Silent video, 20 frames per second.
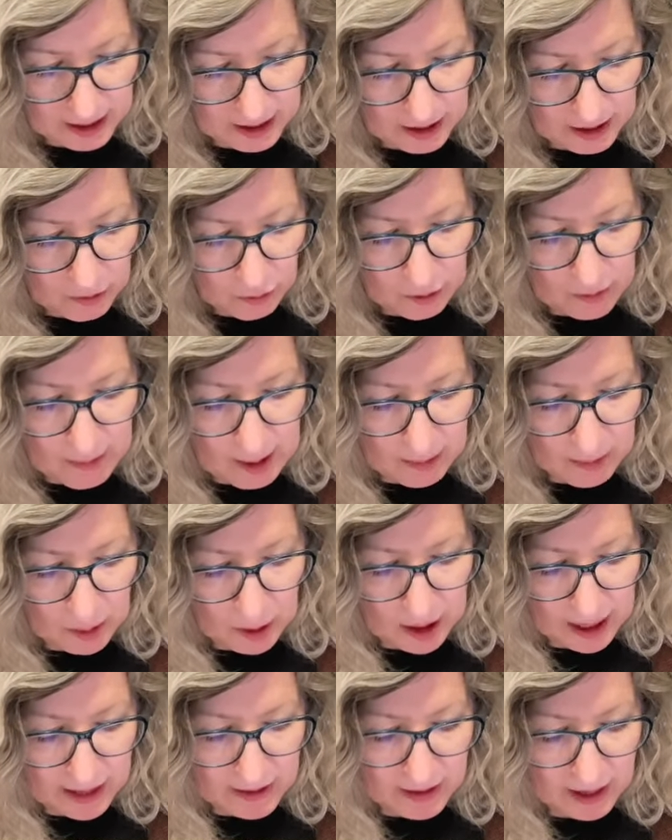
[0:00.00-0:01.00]

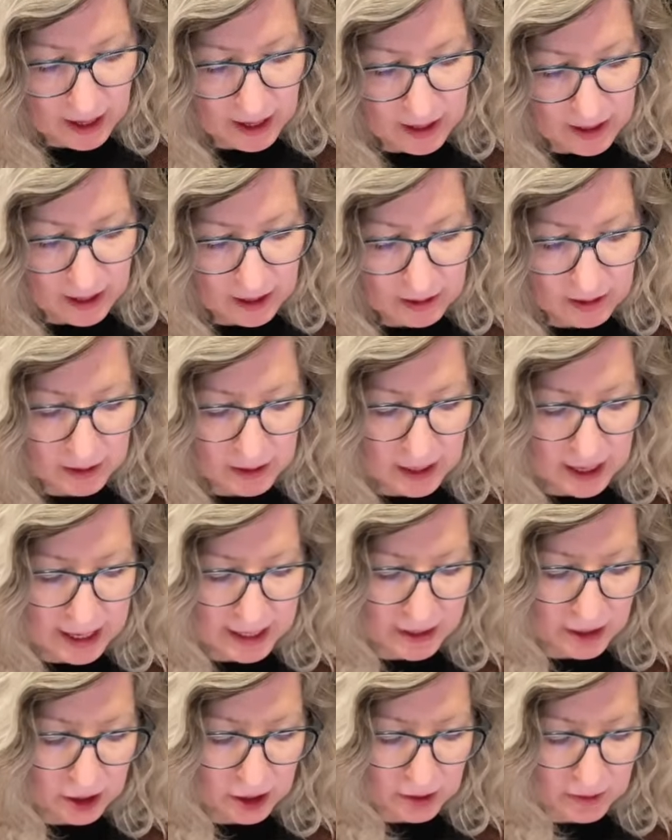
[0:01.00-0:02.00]
Remembering that a
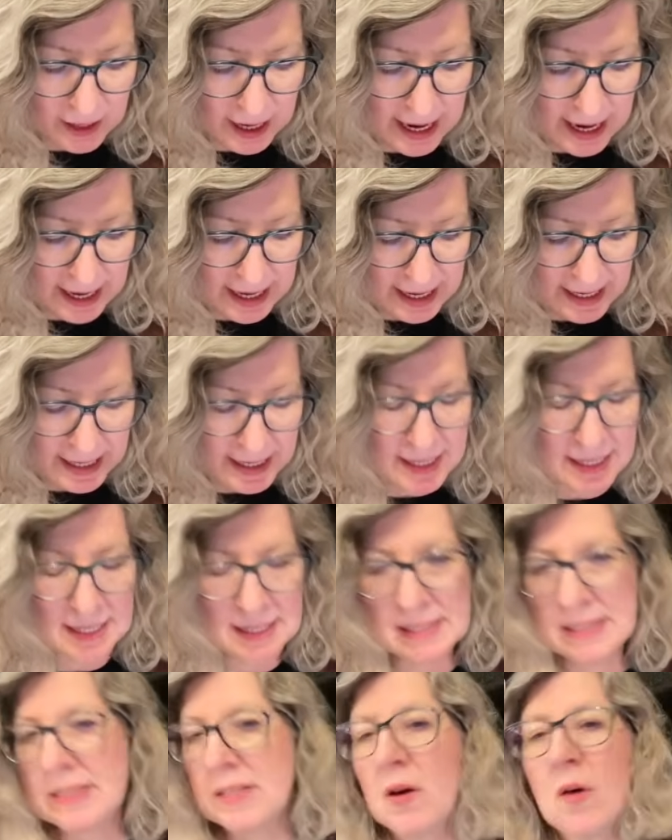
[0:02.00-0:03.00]
lighter gray
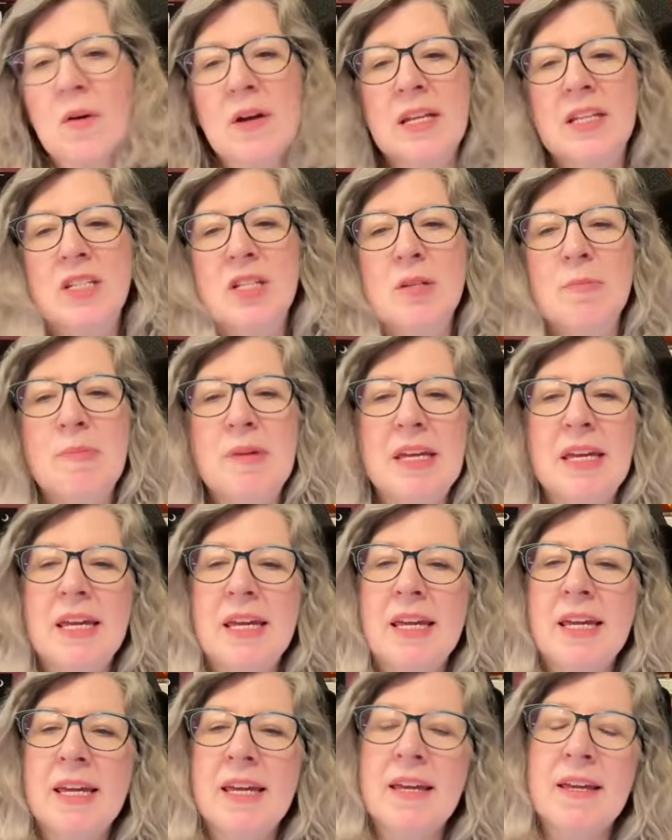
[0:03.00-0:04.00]
is going to
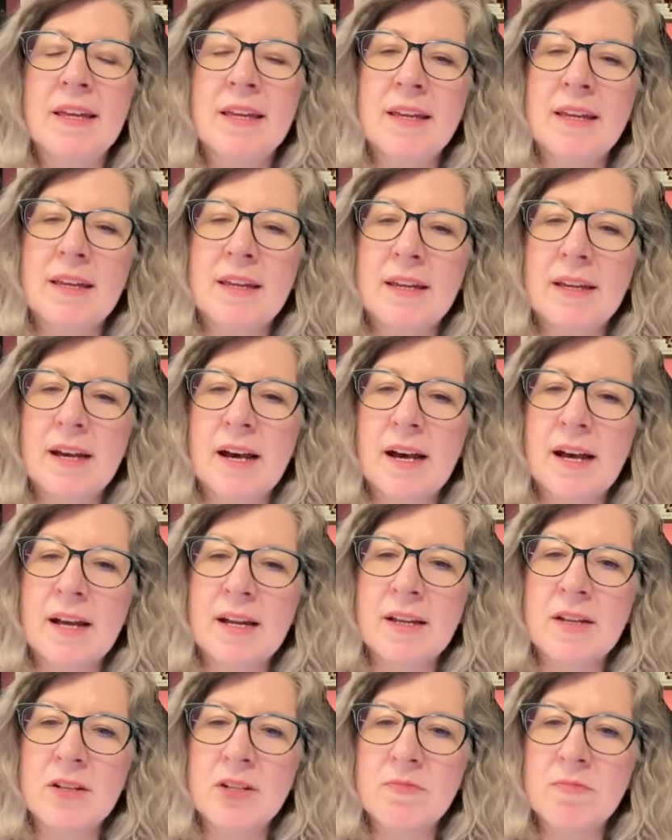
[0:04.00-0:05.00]
be,
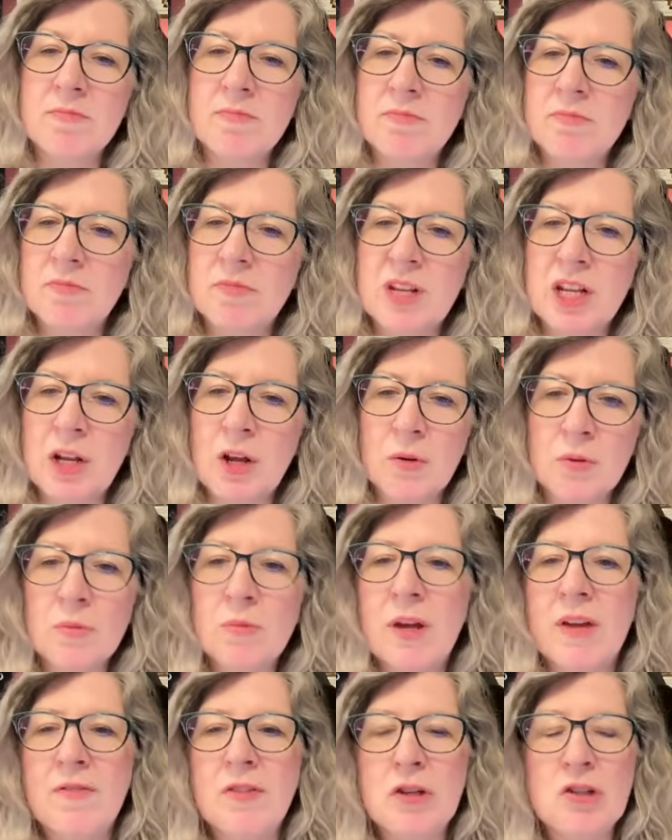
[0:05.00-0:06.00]
you know,
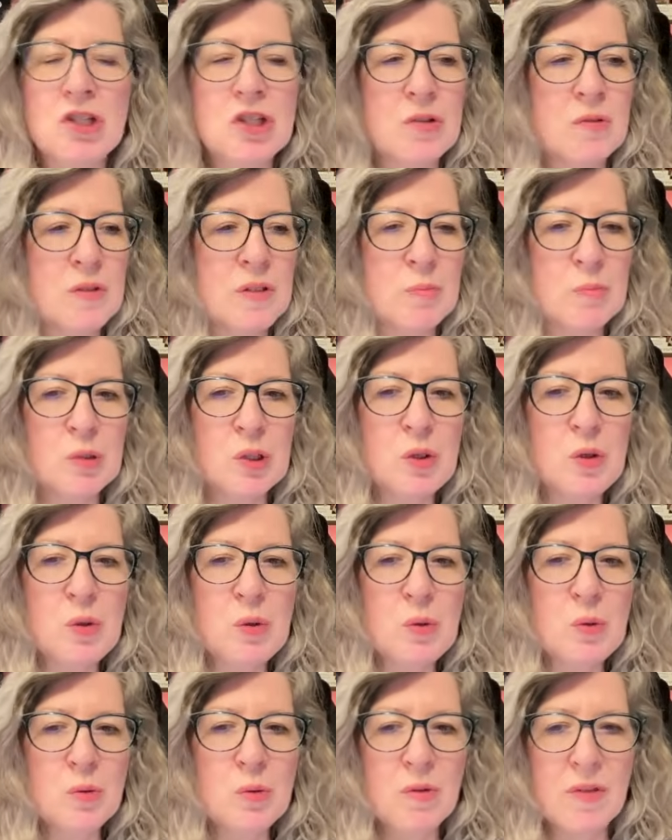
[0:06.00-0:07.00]
if you choose
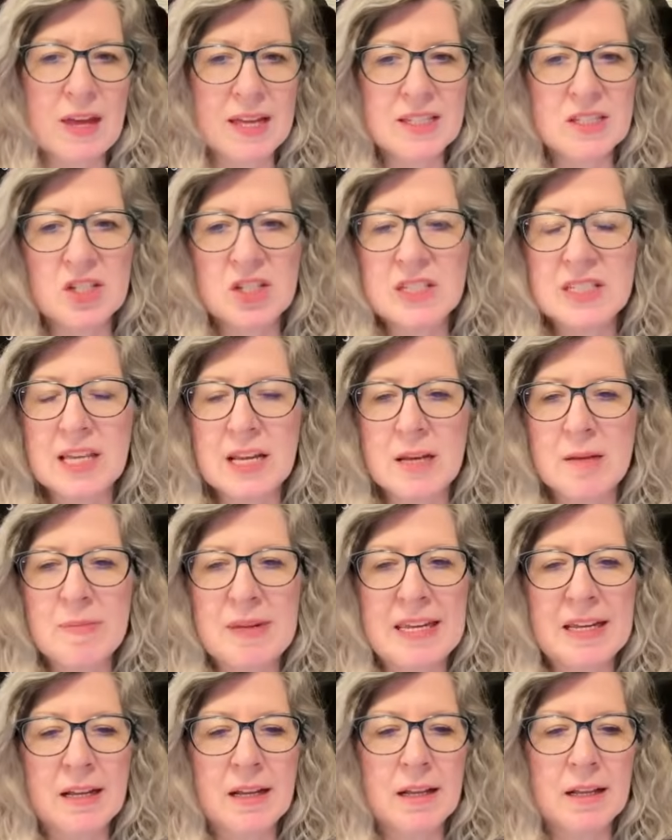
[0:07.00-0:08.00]
blue, that's just going to be
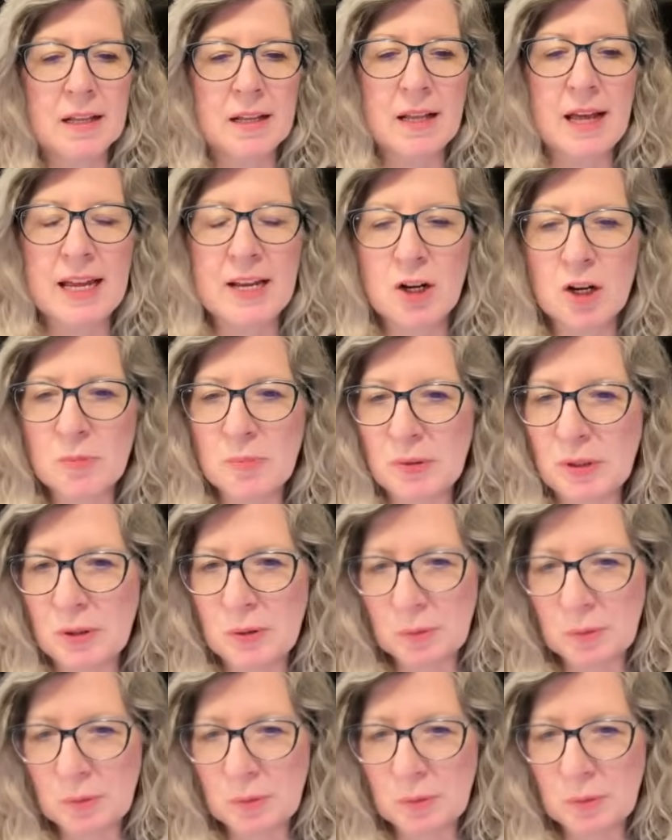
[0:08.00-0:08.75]
a lighter blue.